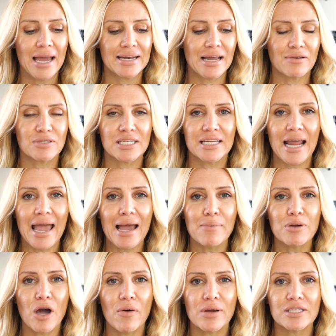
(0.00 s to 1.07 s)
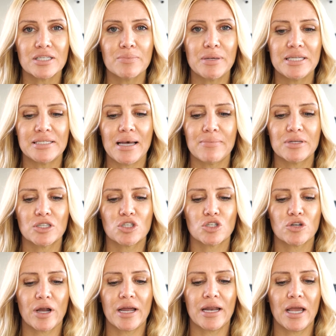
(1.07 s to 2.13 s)
Now today I'm going to be
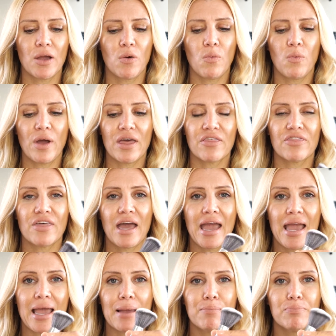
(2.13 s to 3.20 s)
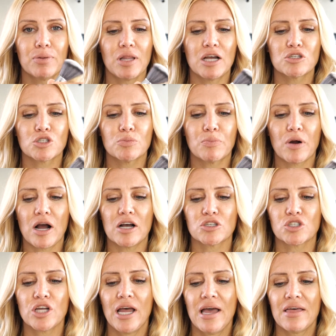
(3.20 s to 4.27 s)
demonstrating with a blush
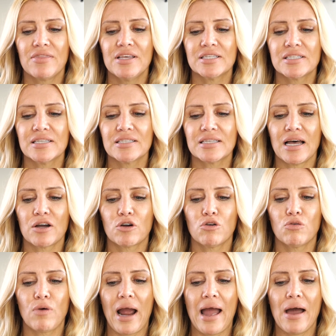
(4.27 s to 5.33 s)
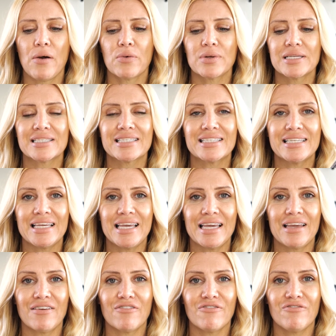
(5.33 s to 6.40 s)
brush. This is a Crown
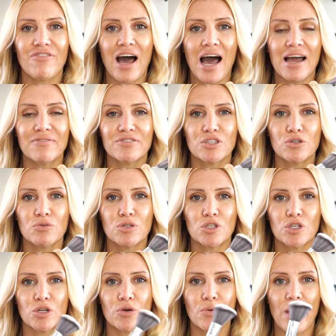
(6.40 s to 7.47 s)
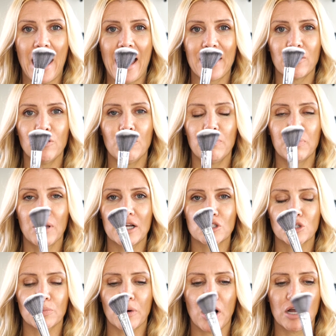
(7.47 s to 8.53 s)
C522 angled
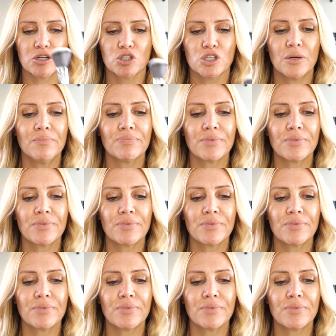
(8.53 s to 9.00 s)
blush brush,